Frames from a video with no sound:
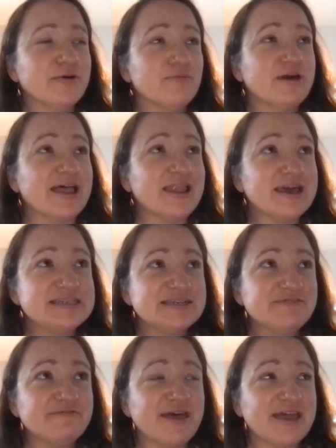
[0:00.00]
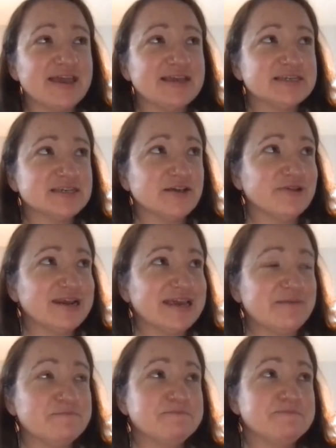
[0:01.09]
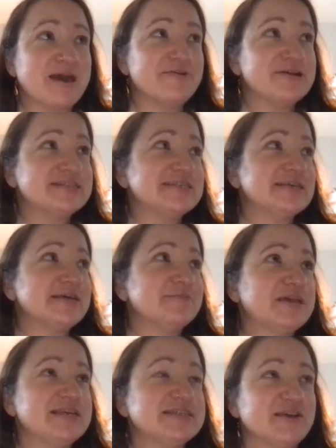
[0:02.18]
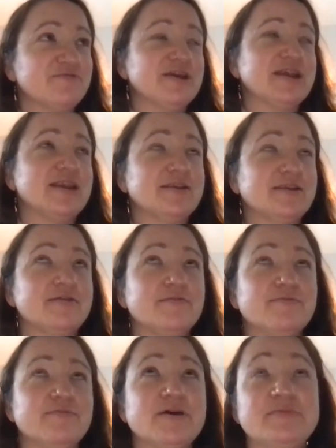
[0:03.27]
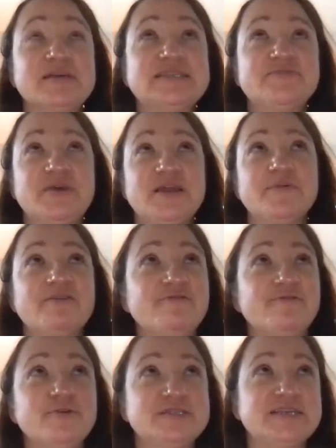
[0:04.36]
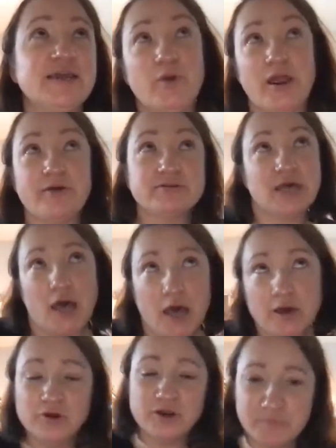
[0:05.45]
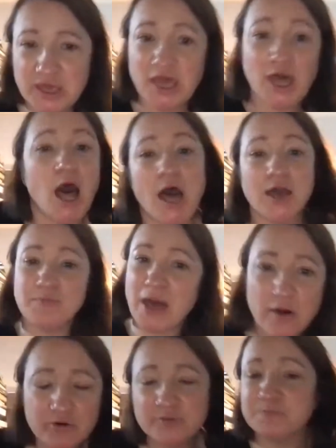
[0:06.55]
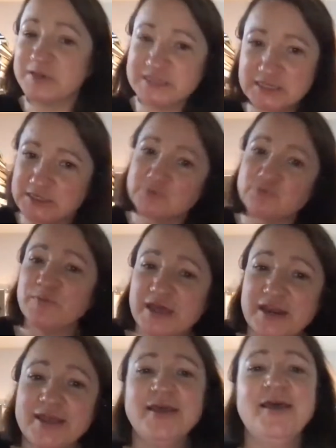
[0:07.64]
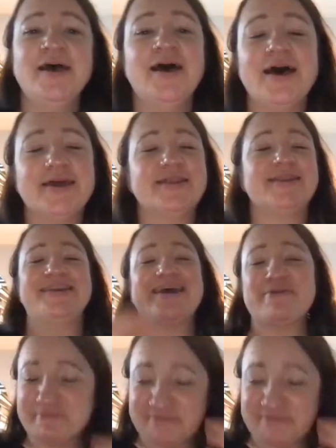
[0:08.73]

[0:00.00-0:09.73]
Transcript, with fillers: well, I did find a really embarrassing piece I'd written. I must have been about 14, where I was like, I want to be a high powered businesswoman. And um, now I'm